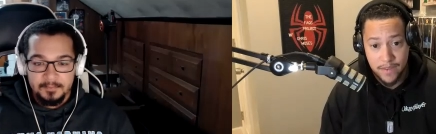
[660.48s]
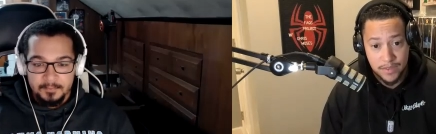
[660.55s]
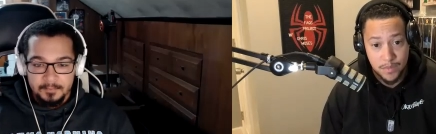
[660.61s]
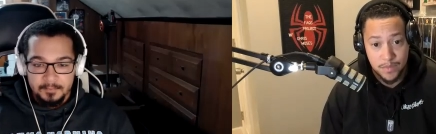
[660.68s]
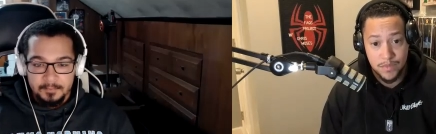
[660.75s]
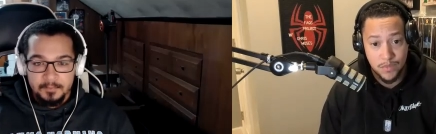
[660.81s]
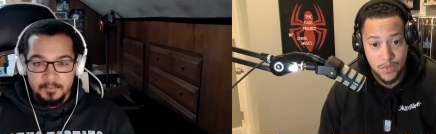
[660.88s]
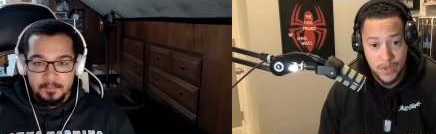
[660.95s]

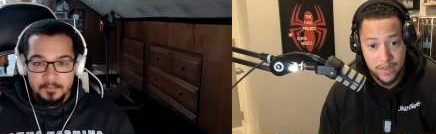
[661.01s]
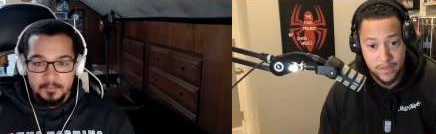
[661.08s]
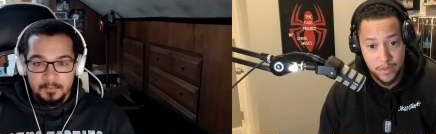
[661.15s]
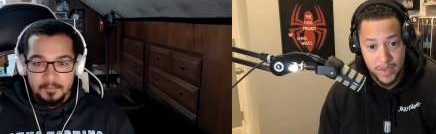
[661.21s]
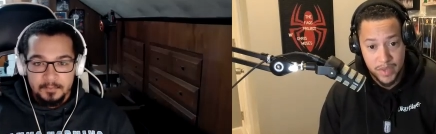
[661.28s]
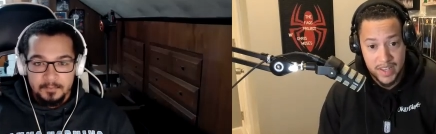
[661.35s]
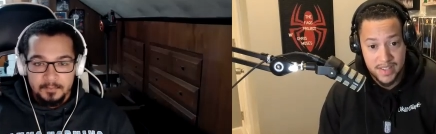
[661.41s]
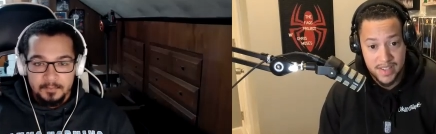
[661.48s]
Speaker 1: have to we
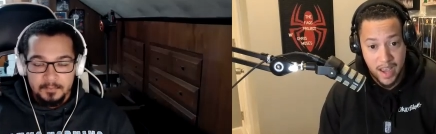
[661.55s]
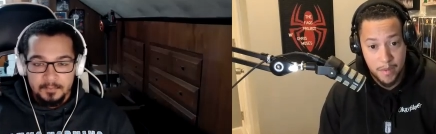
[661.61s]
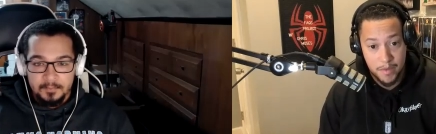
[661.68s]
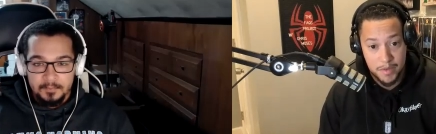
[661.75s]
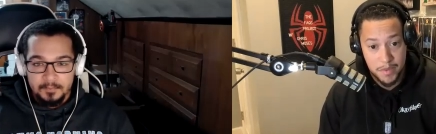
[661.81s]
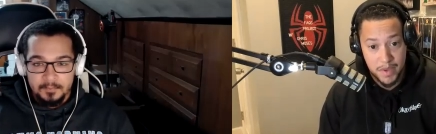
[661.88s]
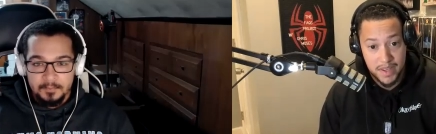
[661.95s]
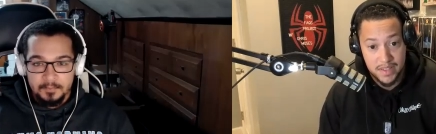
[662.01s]
have to be in
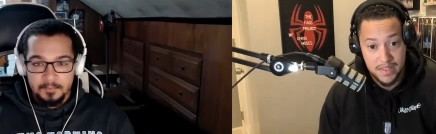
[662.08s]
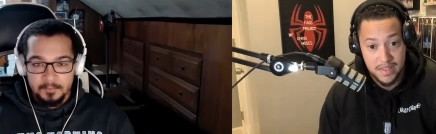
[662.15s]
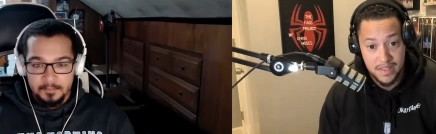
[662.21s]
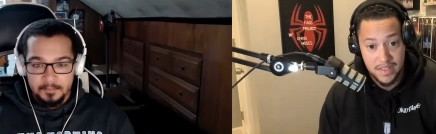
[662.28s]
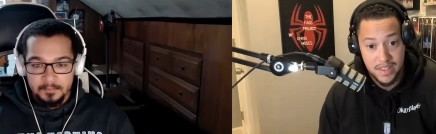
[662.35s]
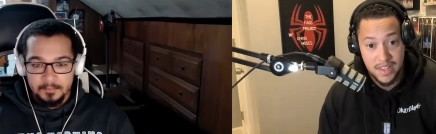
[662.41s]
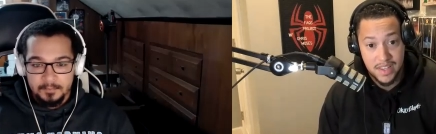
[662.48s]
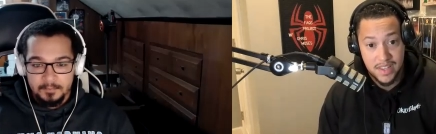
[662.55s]

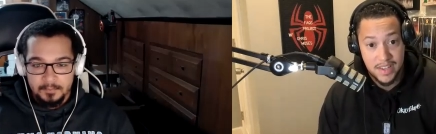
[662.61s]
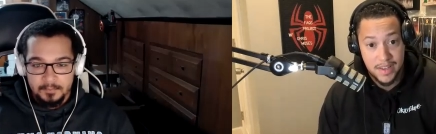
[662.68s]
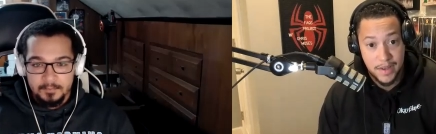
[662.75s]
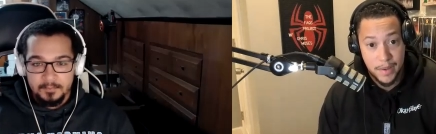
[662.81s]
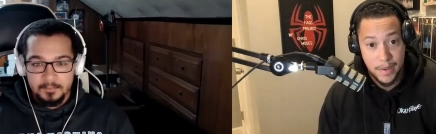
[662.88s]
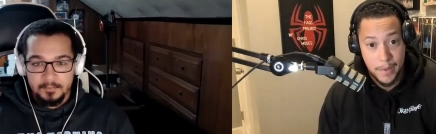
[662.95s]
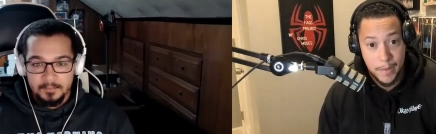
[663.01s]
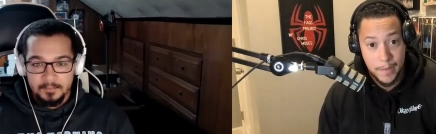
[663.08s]
cyberspace?
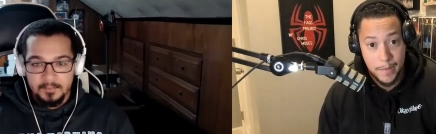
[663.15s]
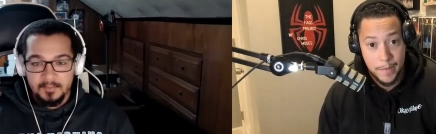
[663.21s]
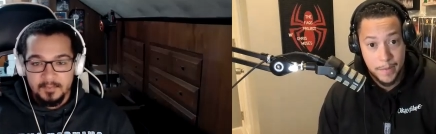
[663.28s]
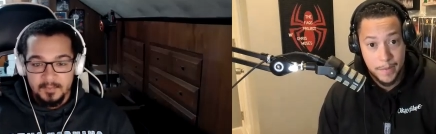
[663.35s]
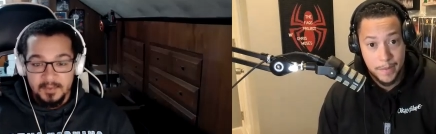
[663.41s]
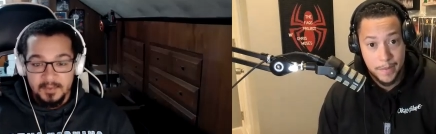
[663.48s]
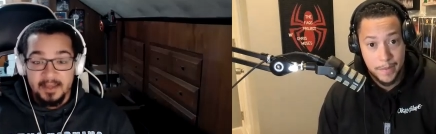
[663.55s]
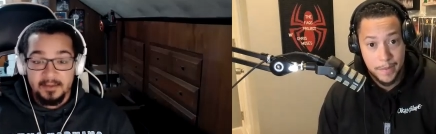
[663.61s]

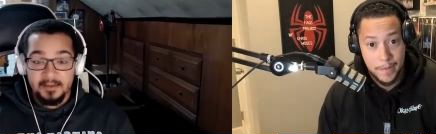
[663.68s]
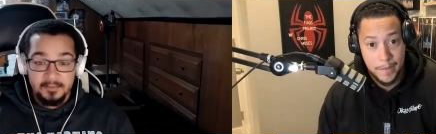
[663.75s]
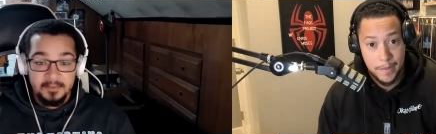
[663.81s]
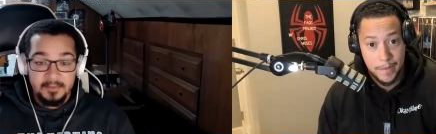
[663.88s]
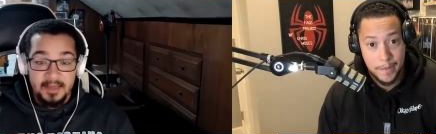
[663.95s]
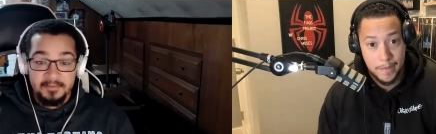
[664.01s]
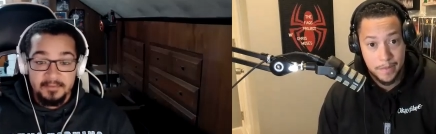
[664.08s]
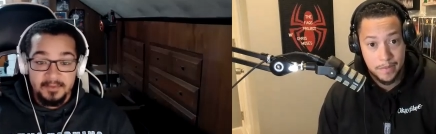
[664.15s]
Speaker 2: Yeah,
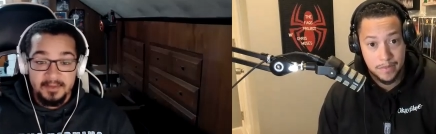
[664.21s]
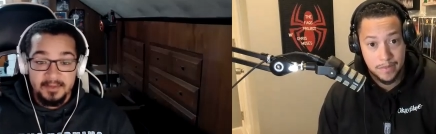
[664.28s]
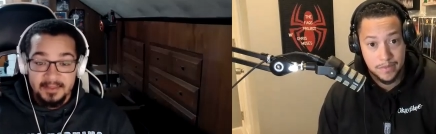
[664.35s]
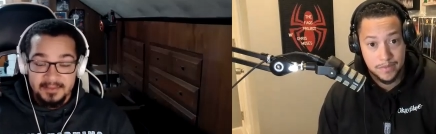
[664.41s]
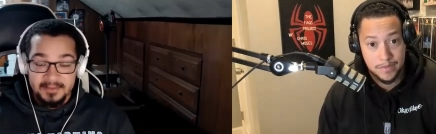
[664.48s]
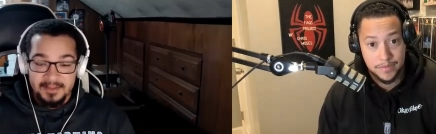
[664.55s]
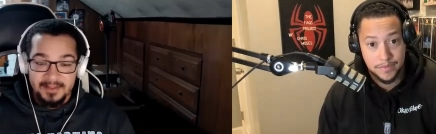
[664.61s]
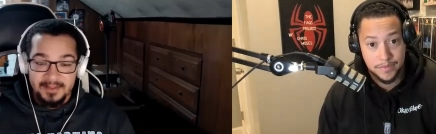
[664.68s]
definitely.
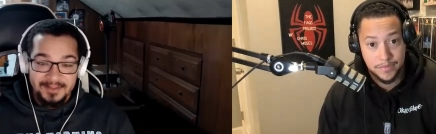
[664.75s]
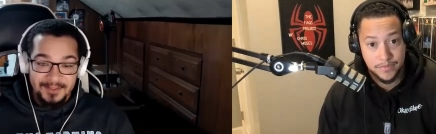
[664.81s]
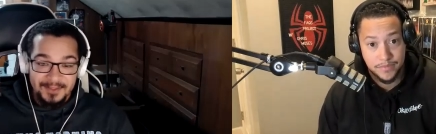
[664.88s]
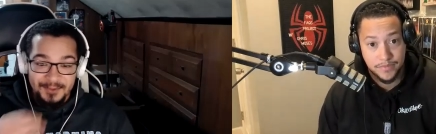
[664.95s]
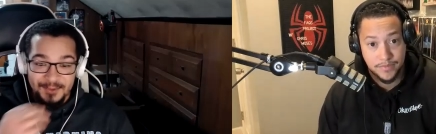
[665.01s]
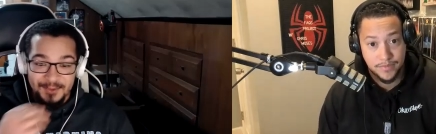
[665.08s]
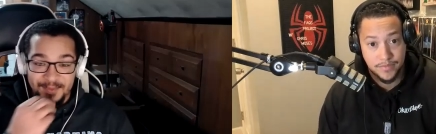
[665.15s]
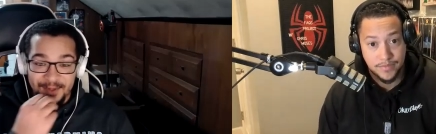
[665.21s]
That's a, that's
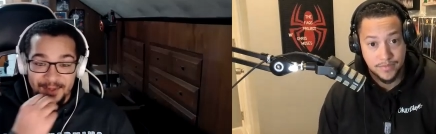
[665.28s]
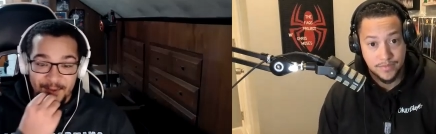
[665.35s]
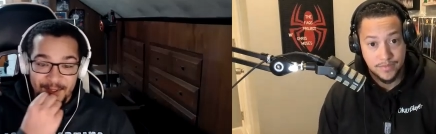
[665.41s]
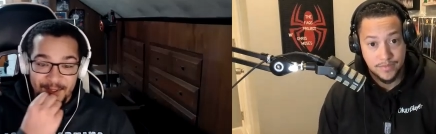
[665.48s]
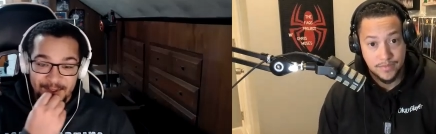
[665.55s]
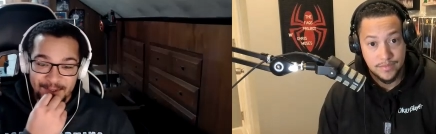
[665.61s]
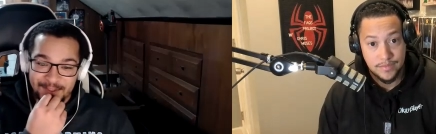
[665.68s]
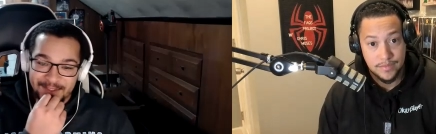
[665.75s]
also a big
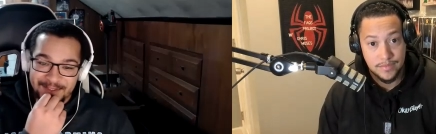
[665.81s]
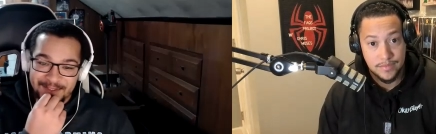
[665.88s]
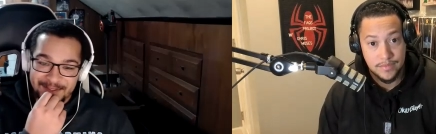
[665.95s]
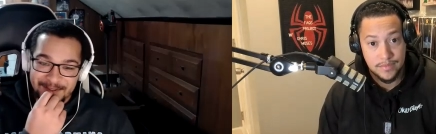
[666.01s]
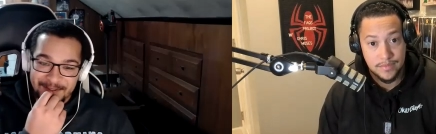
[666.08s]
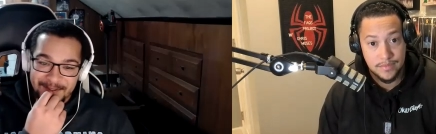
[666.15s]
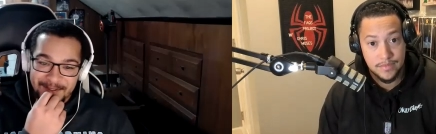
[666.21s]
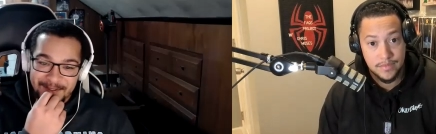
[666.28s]
question
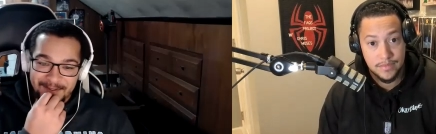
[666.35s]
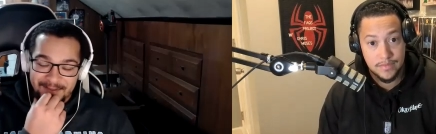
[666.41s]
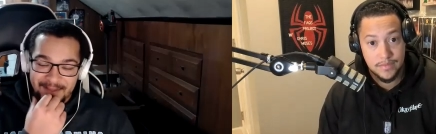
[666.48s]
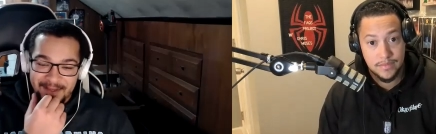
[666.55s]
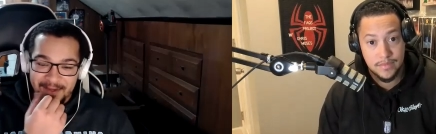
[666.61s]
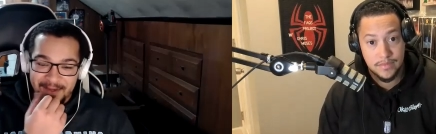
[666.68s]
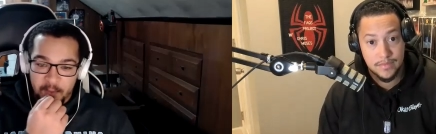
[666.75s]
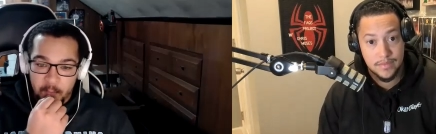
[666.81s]
is
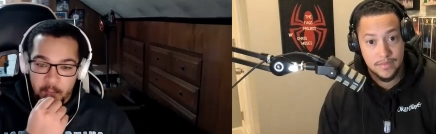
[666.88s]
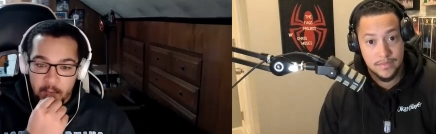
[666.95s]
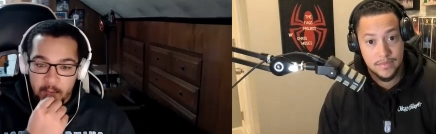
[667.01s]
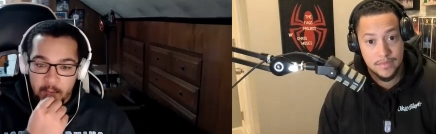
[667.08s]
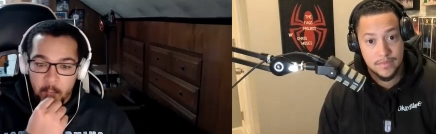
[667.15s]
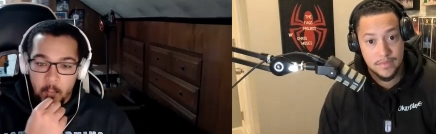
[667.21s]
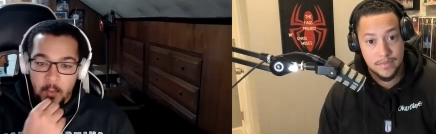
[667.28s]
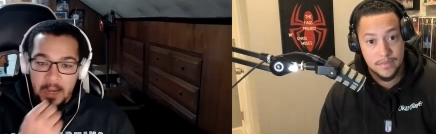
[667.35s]
like
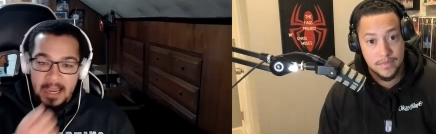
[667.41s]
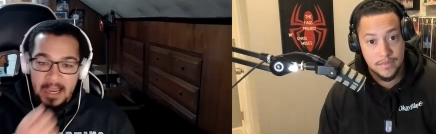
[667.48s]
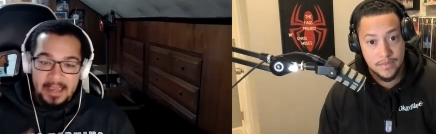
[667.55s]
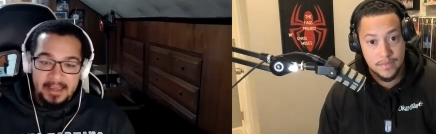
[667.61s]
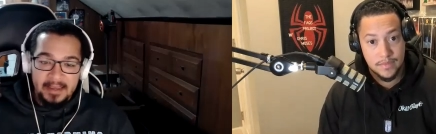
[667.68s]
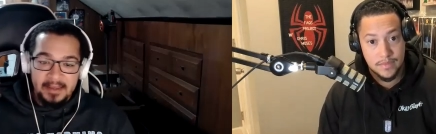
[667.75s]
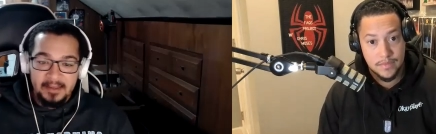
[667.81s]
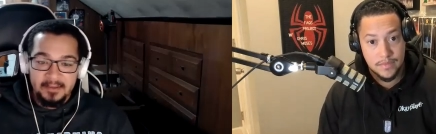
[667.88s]
what
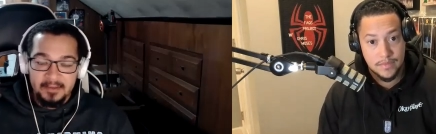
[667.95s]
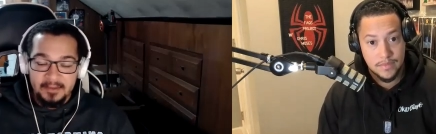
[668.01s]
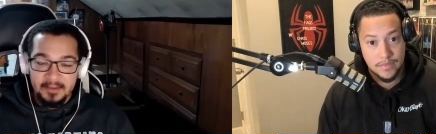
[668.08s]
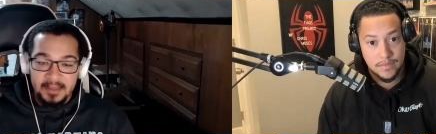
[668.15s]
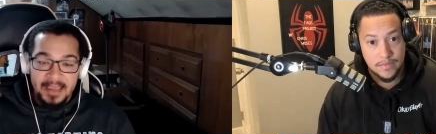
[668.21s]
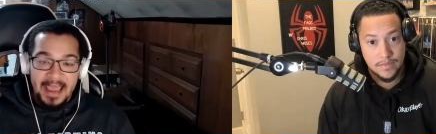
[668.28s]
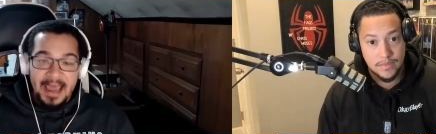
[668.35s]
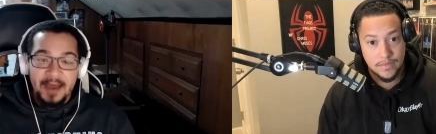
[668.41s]
why
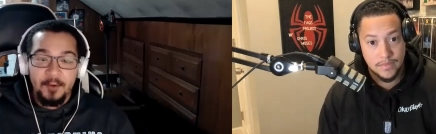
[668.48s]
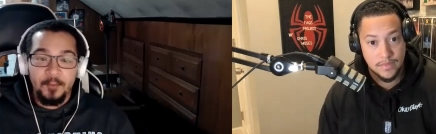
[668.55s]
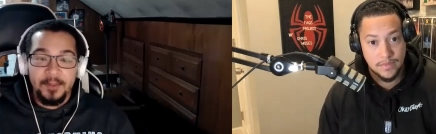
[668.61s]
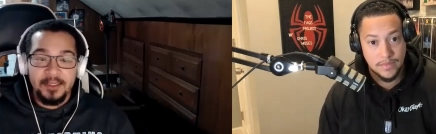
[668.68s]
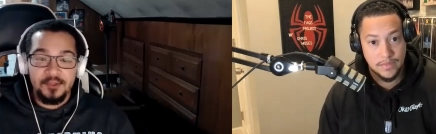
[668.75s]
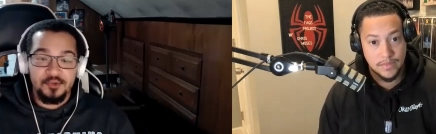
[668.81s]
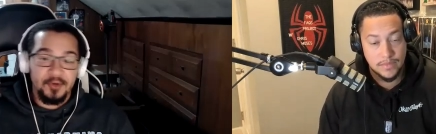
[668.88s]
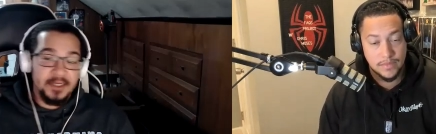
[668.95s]
like how
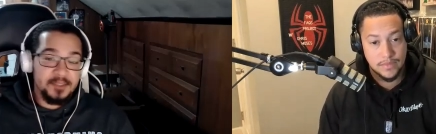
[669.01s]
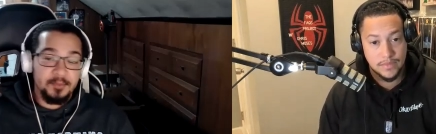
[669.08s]
we address